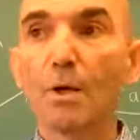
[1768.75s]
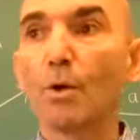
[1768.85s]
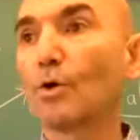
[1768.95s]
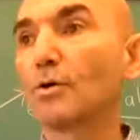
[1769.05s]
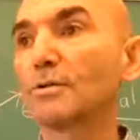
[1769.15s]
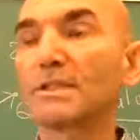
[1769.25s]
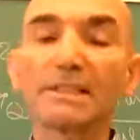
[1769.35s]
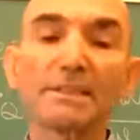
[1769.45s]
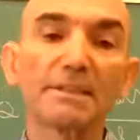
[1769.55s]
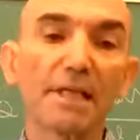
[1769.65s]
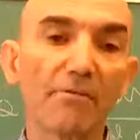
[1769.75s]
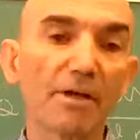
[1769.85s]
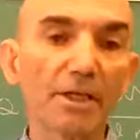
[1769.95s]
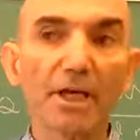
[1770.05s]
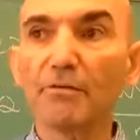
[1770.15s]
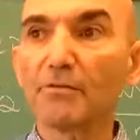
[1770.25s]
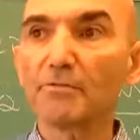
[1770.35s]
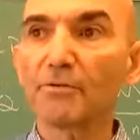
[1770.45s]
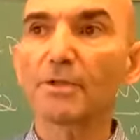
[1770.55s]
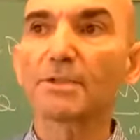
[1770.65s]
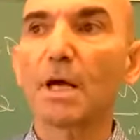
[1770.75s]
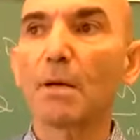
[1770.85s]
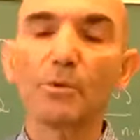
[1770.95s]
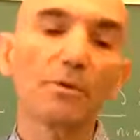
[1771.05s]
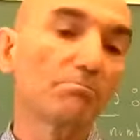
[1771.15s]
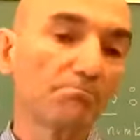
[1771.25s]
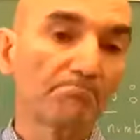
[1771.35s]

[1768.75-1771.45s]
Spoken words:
or 67 Kelvin, for example.